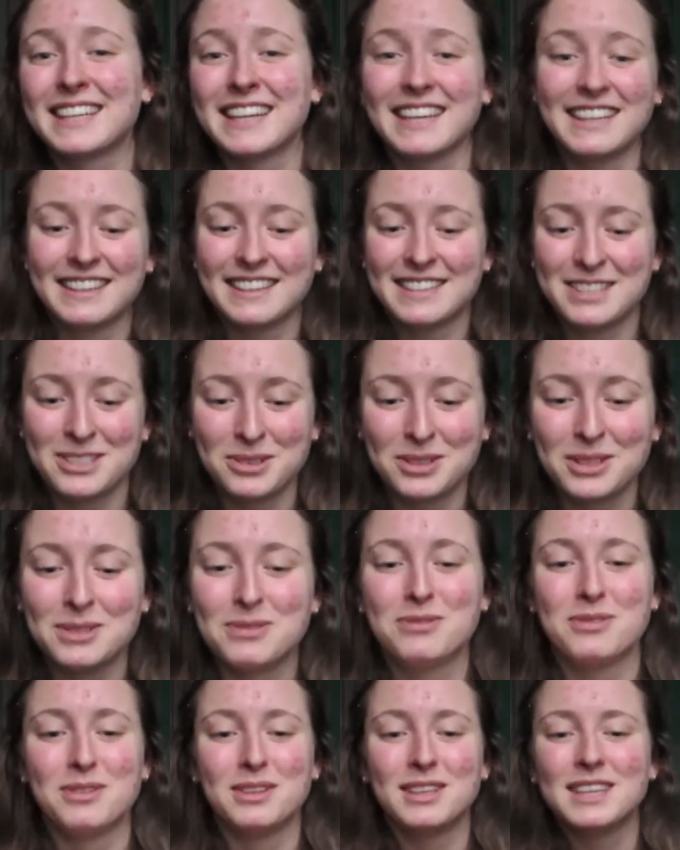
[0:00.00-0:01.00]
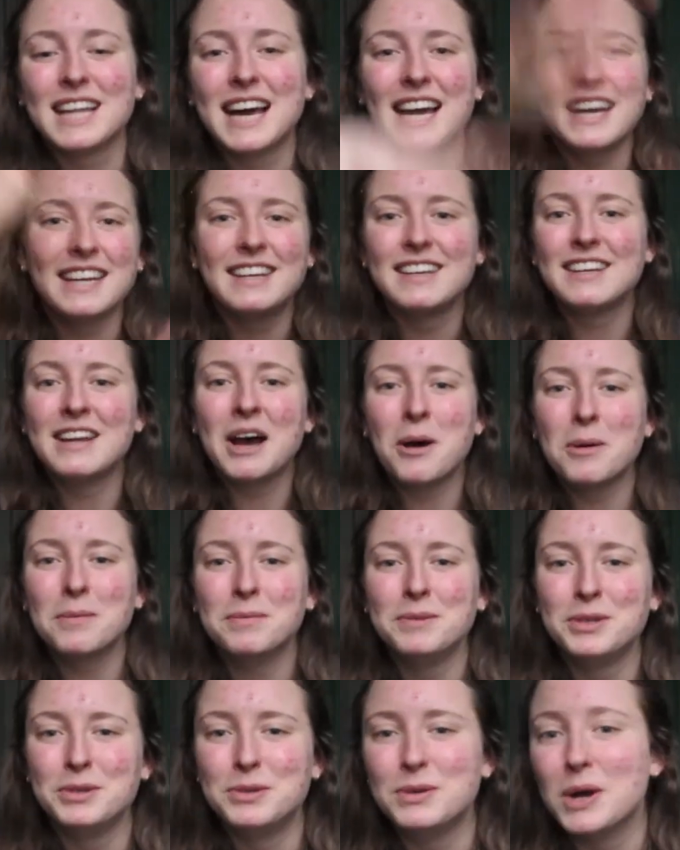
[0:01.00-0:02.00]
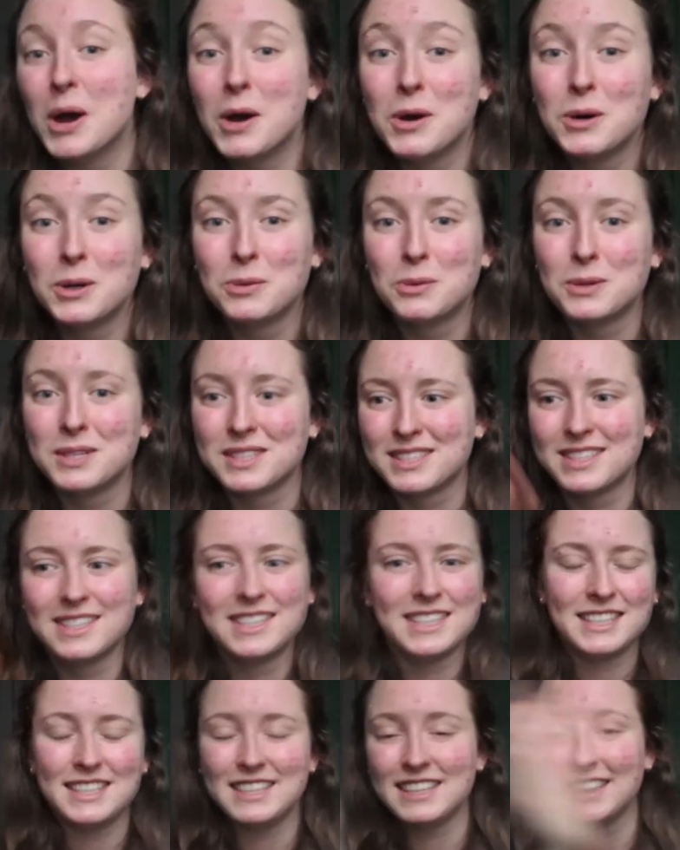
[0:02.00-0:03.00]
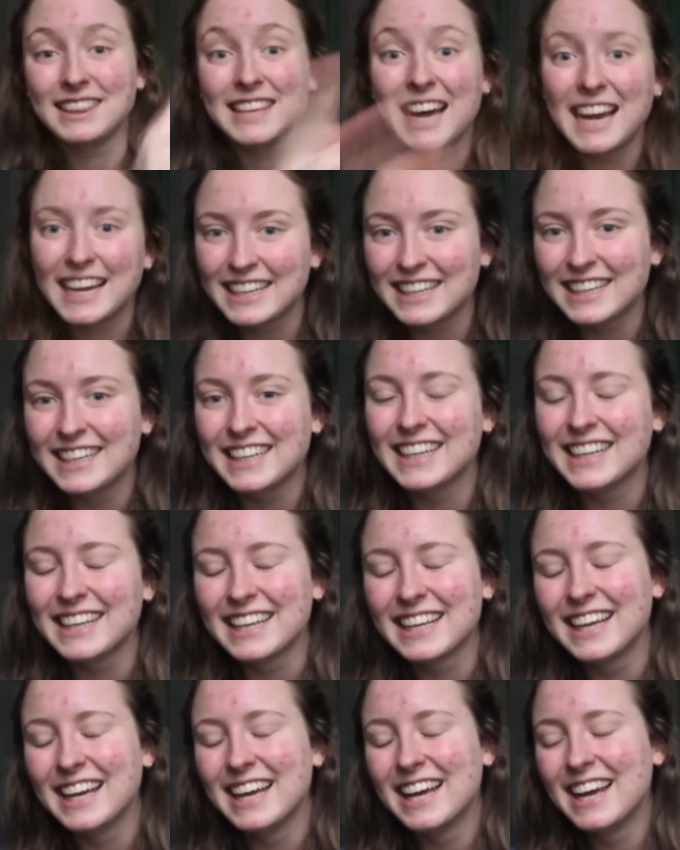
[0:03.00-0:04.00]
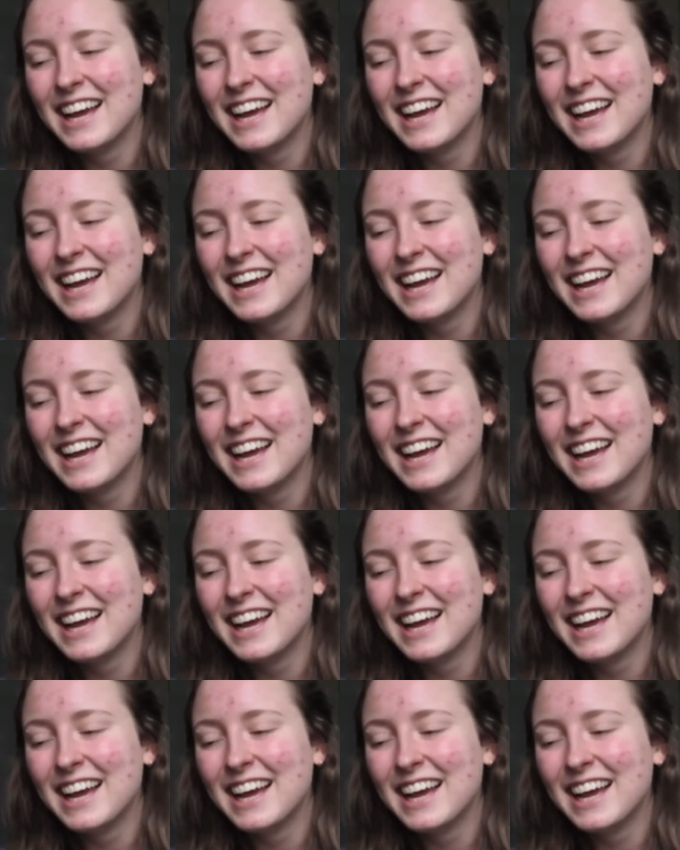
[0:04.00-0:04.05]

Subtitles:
that sort of lightened up the road was the lightning.